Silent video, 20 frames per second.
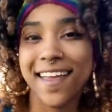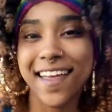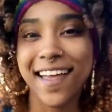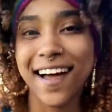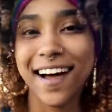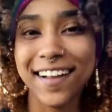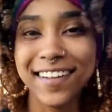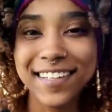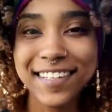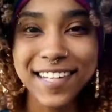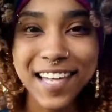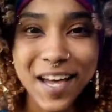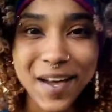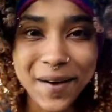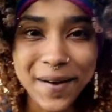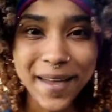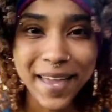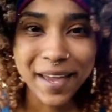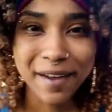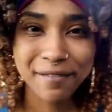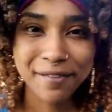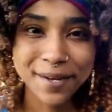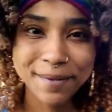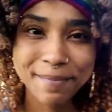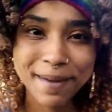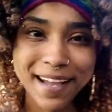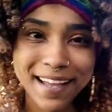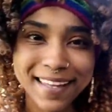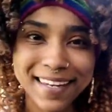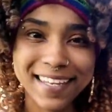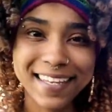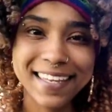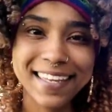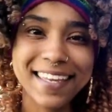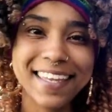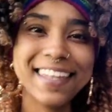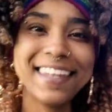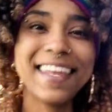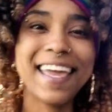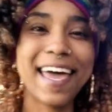Hello everybody
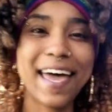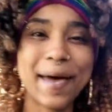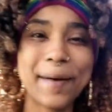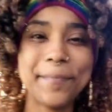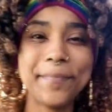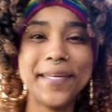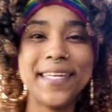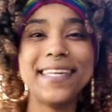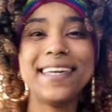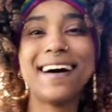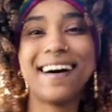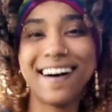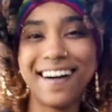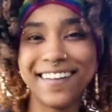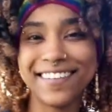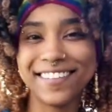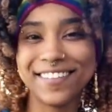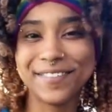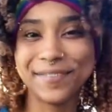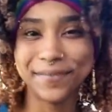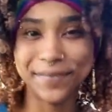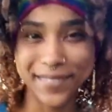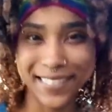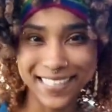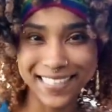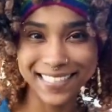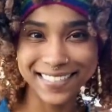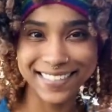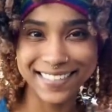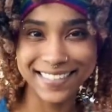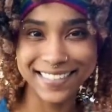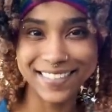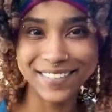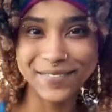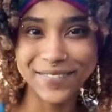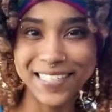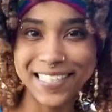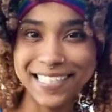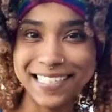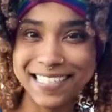and happy
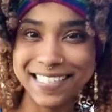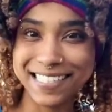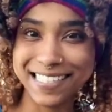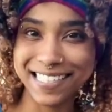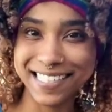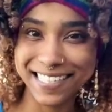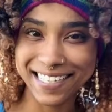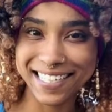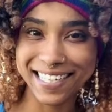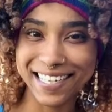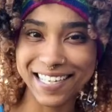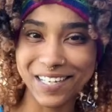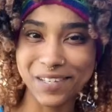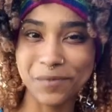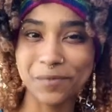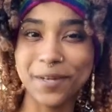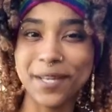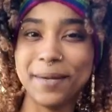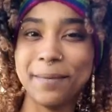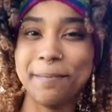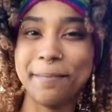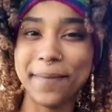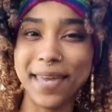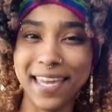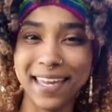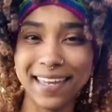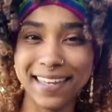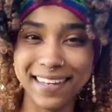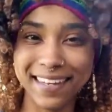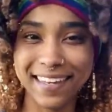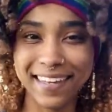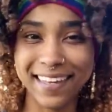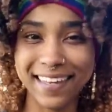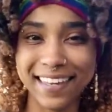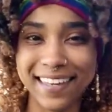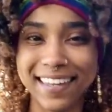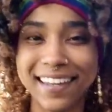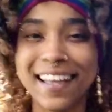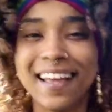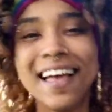Halloween. We did it. We made
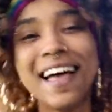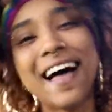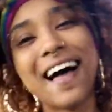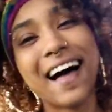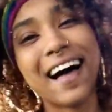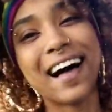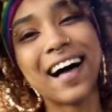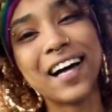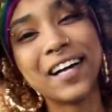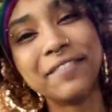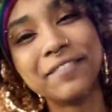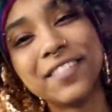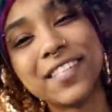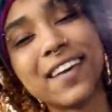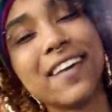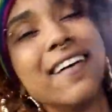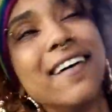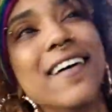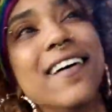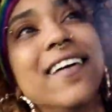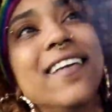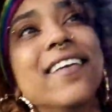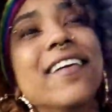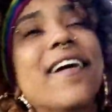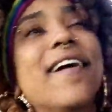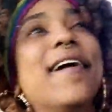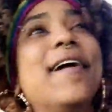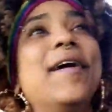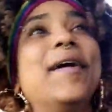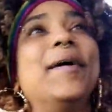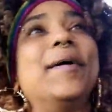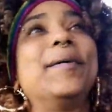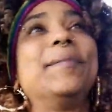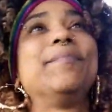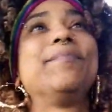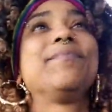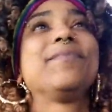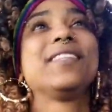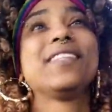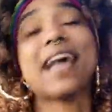it. I've done
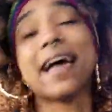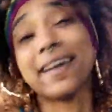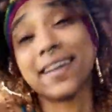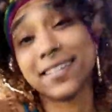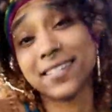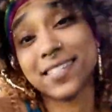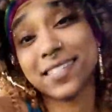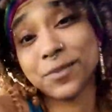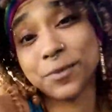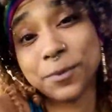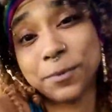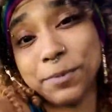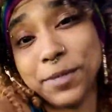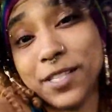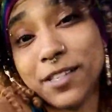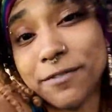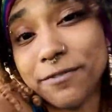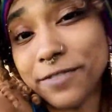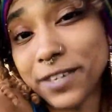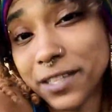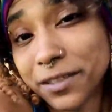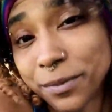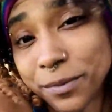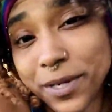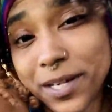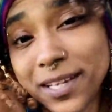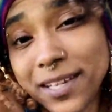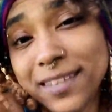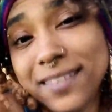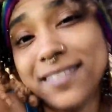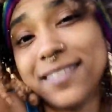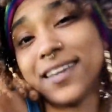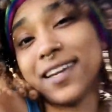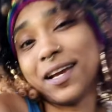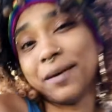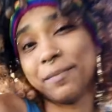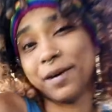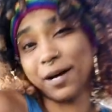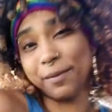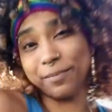I guess this will be the 5th one that
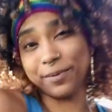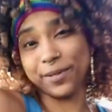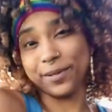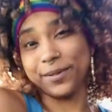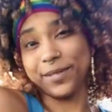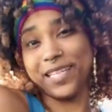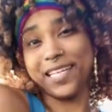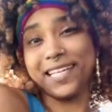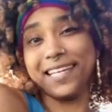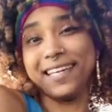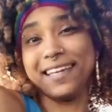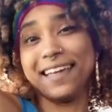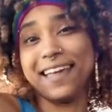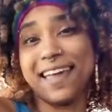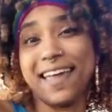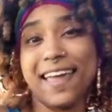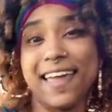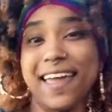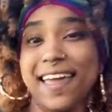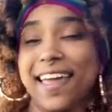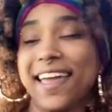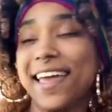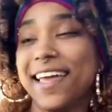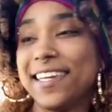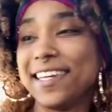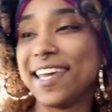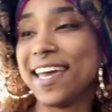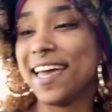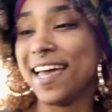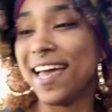I'm uploading, and